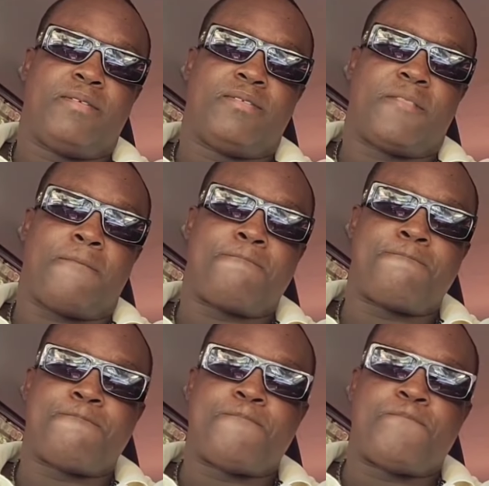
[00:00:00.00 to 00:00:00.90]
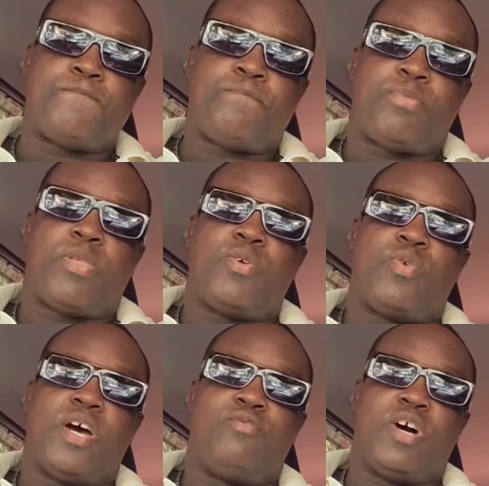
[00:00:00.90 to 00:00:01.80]

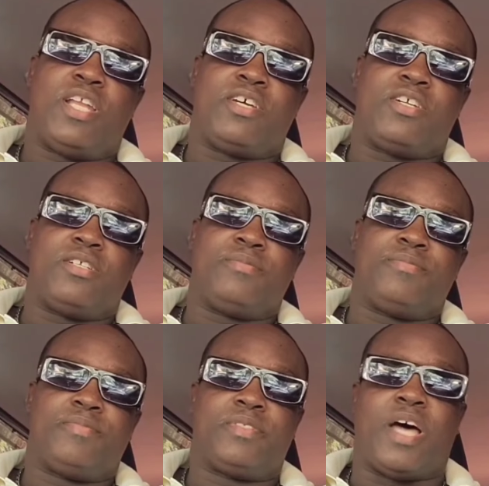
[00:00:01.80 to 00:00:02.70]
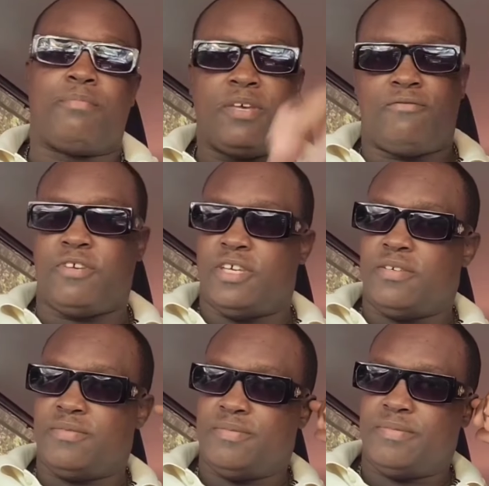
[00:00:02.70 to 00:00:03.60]
we have one little topic for